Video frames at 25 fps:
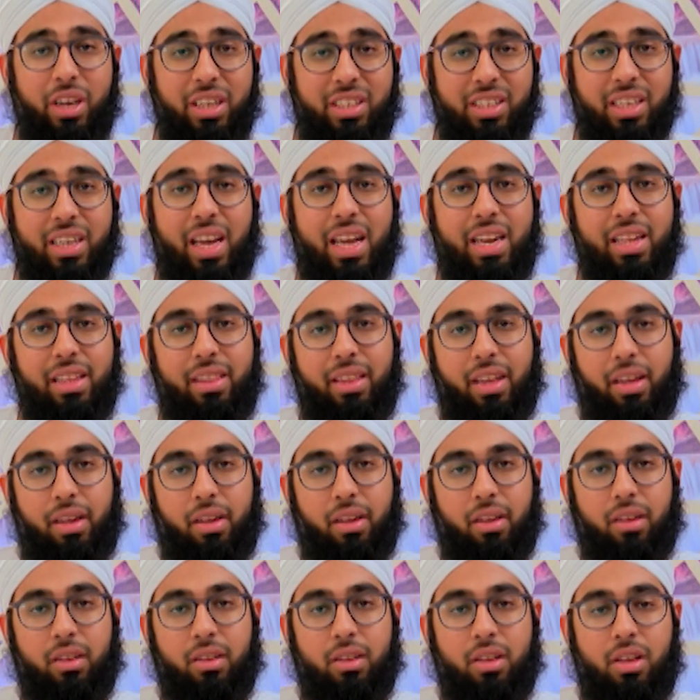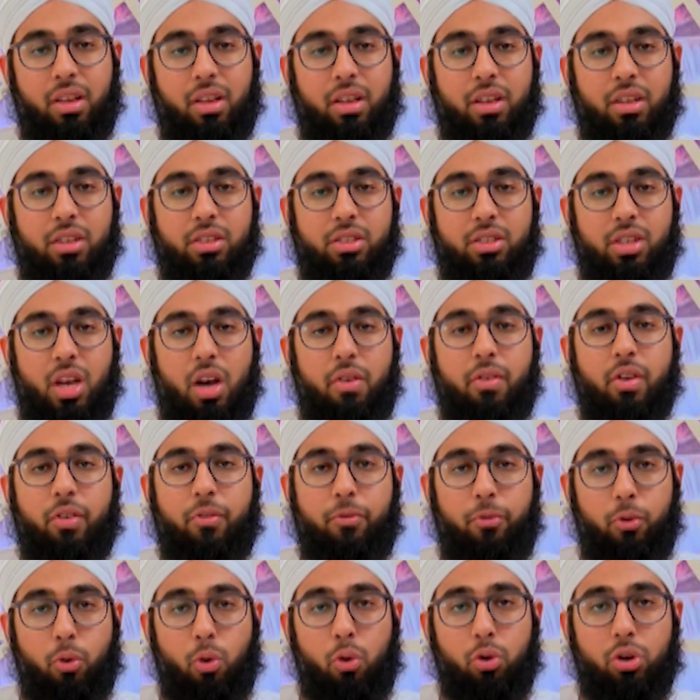eating anything, serving
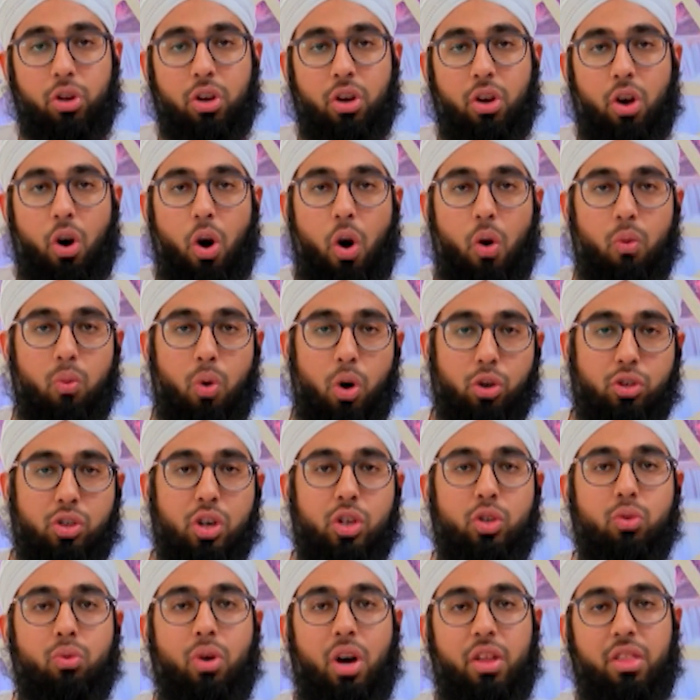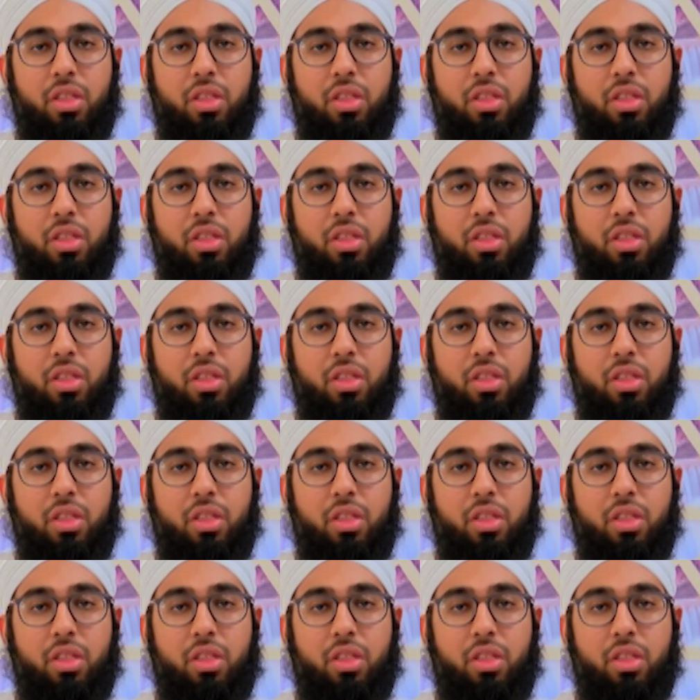food or water to